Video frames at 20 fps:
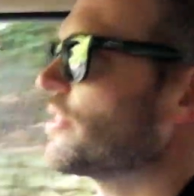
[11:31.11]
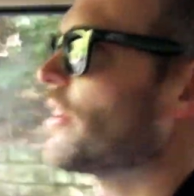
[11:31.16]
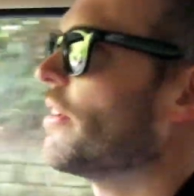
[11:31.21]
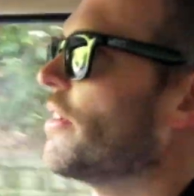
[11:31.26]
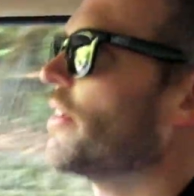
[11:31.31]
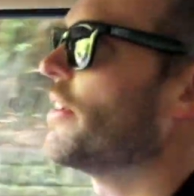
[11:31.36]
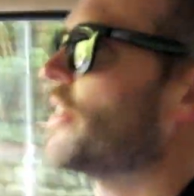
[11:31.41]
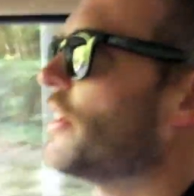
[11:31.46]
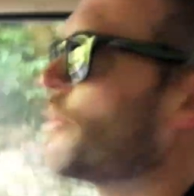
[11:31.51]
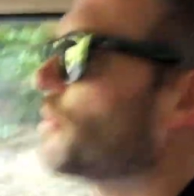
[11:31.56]

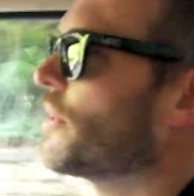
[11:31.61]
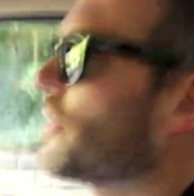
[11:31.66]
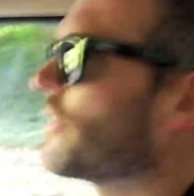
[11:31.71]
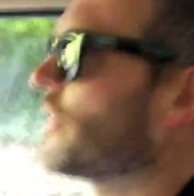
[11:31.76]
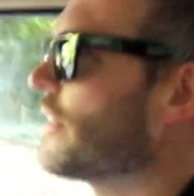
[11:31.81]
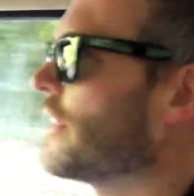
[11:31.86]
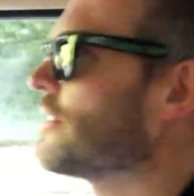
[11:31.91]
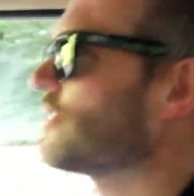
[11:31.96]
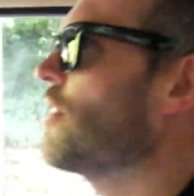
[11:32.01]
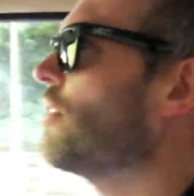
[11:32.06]
oh, I know one of
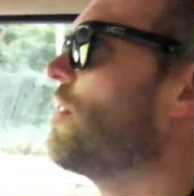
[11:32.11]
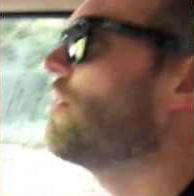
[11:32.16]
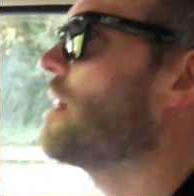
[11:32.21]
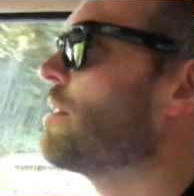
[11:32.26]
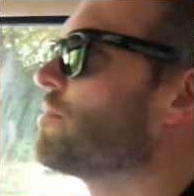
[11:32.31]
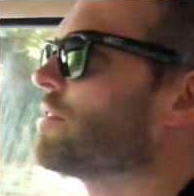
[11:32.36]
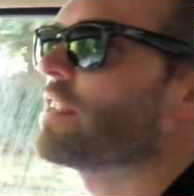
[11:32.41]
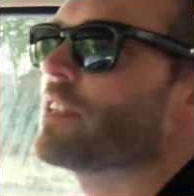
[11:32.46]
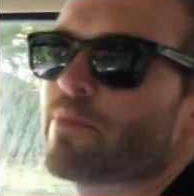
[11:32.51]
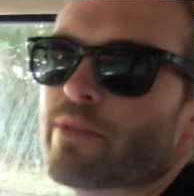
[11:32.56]
these, oh,
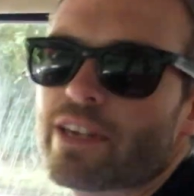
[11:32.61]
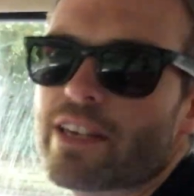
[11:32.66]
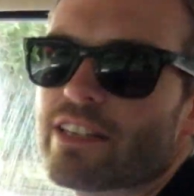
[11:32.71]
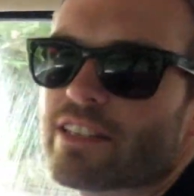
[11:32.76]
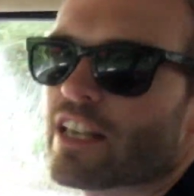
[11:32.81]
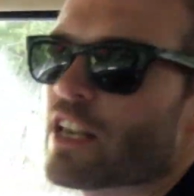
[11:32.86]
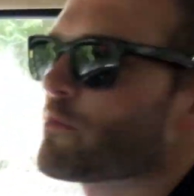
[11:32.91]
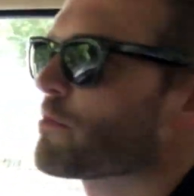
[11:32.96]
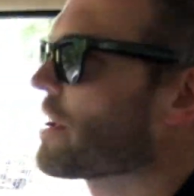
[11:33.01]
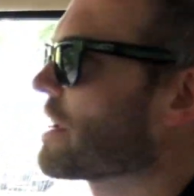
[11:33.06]
MGBs,
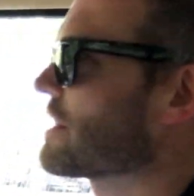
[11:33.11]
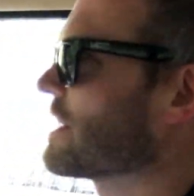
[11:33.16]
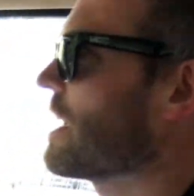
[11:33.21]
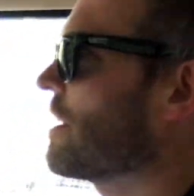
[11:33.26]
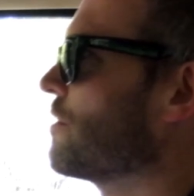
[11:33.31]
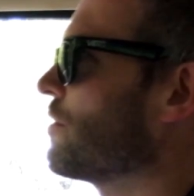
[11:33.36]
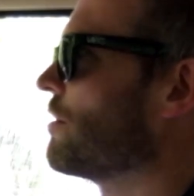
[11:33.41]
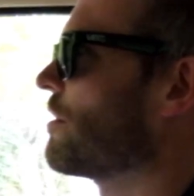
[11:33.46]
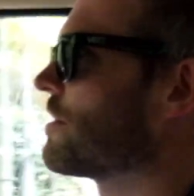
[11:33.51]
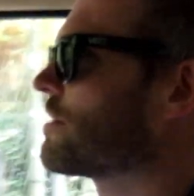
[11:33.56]
they break
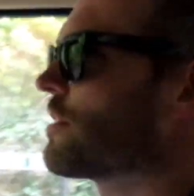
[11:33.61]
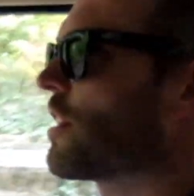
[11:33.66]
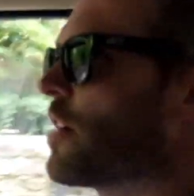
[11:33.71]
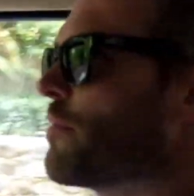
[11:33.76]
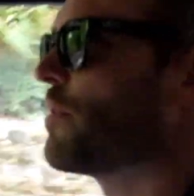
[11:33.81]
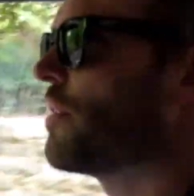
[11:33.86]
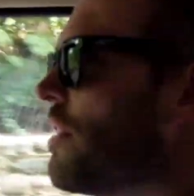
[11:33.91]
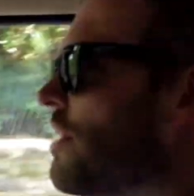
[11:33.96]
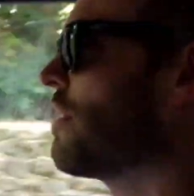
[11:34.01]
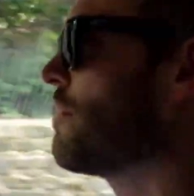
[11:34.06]
down all the time,
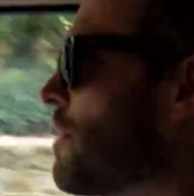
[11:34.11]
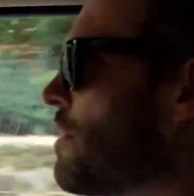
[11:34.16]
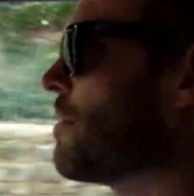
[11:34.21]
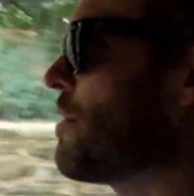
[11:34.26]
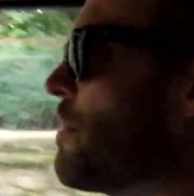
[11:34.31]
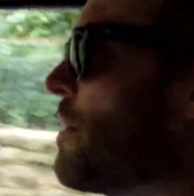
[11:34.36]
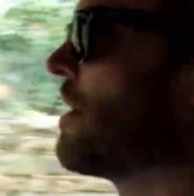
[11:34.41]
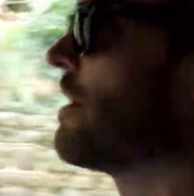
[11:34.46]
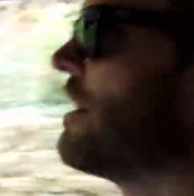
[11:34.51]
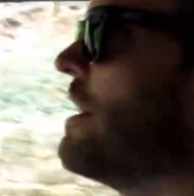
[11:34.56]
oh, blah,
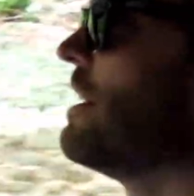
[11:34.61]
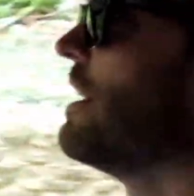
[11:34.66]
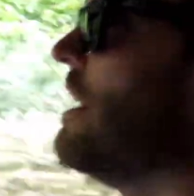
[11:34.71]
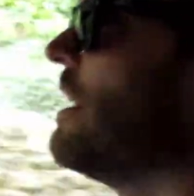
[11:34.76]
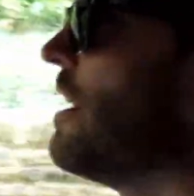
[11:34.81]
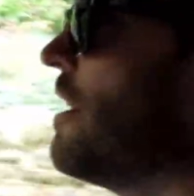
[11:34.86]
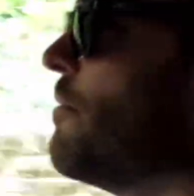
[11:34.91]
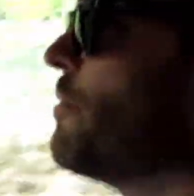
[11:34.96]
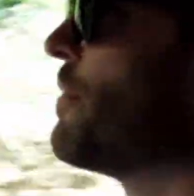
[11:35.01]
blah, blah.